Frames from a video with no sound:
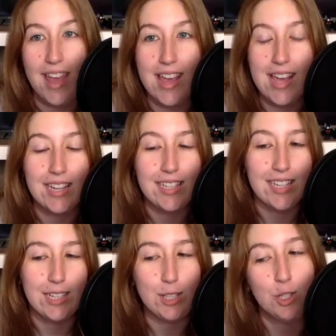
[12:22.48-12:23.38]

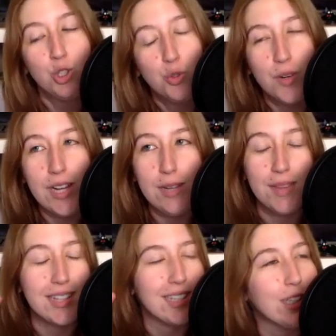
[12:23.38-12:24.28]
And it's a dream
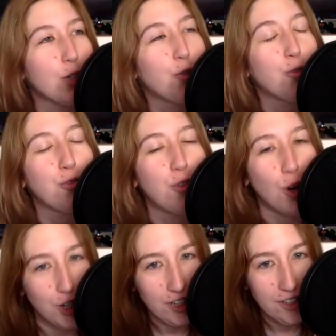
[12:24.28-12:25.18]
that's a little
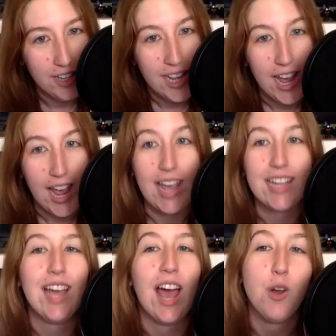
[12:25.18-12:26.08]
far.
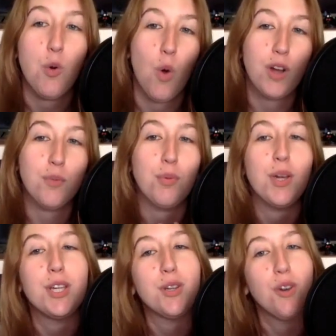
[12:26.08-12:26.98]
And I don't want to
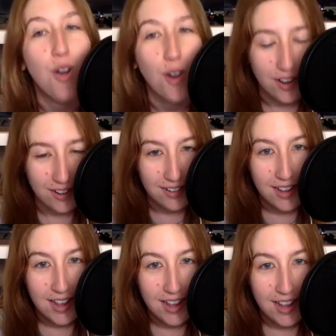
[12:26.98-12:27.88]
break your heart.
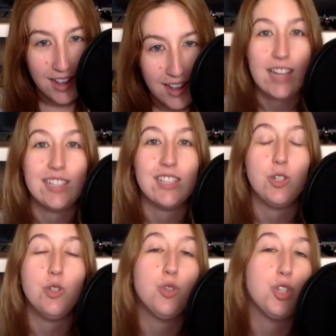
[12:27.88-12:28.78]
And
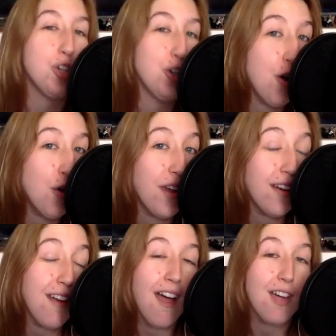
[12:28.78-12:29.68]
you should know that
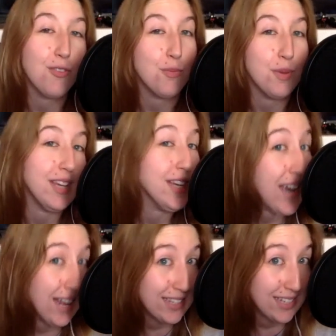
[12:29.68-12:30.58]
not everybody
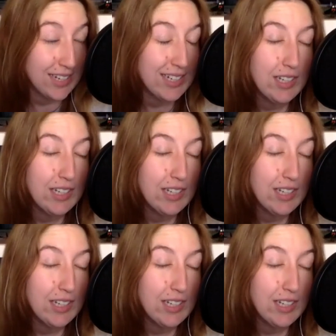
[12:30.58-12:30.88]
gets it.